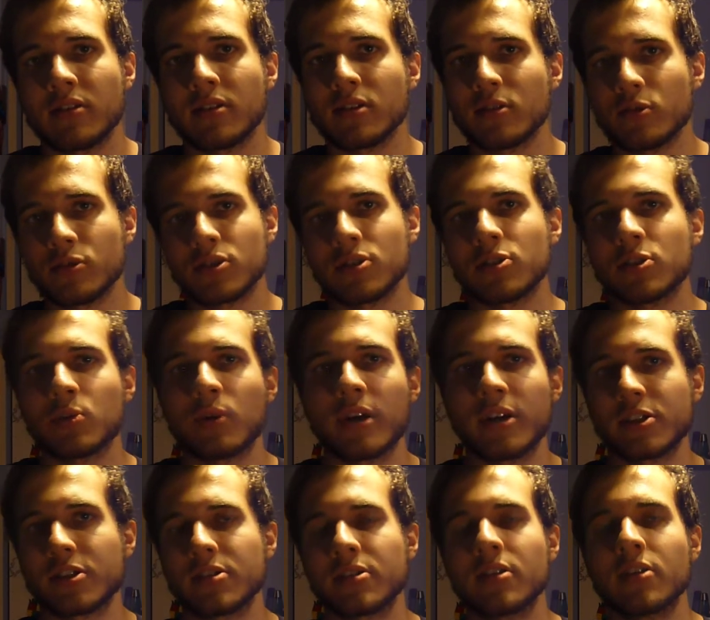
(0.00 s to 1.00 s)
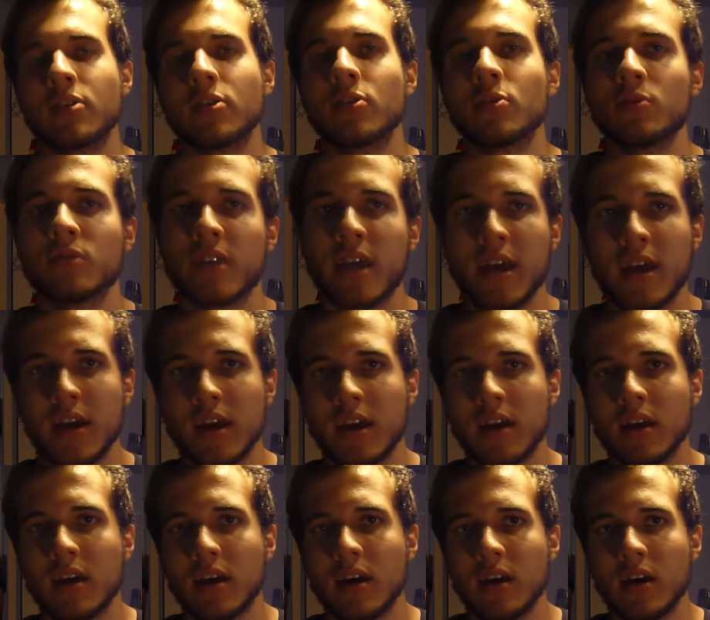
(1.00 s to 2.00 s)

the new situation, the new day,